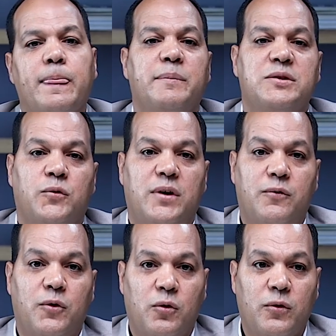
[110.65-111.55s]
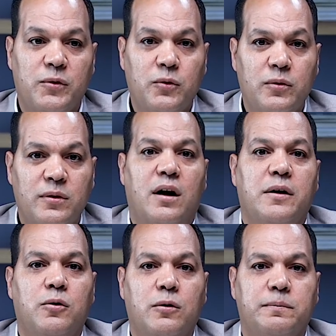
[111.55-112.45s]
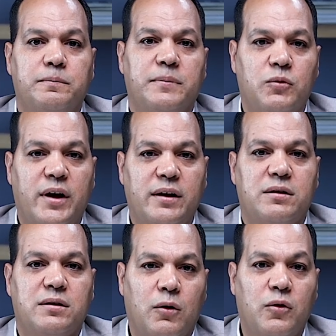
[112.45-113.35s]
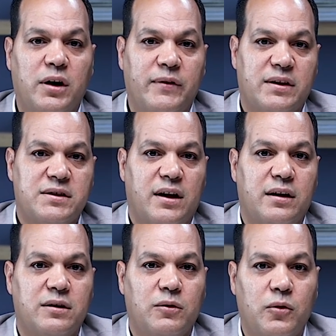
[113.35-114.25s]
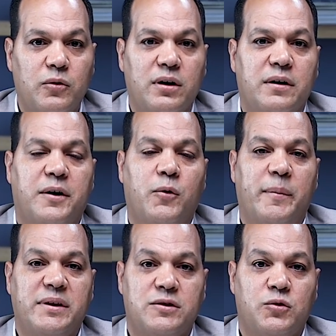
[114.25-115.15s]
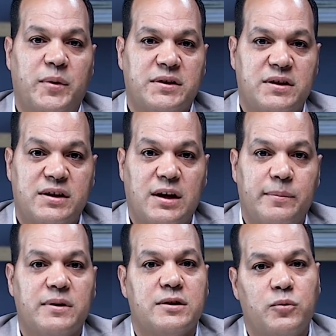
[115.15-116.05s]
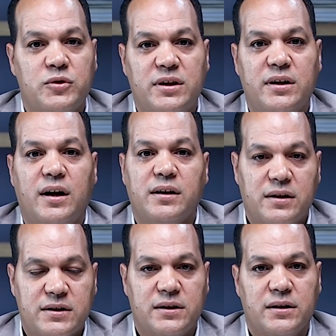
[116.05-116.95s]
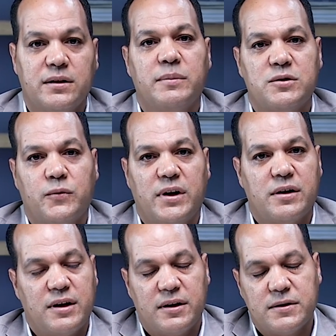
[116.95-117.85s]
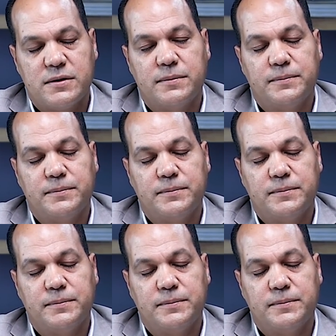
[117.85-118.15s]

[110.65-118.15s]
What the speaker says: Best of luck for all of you. I hope to get all evidence and all requirements to pass this exam smoothly and easily. Best of luck, thanks.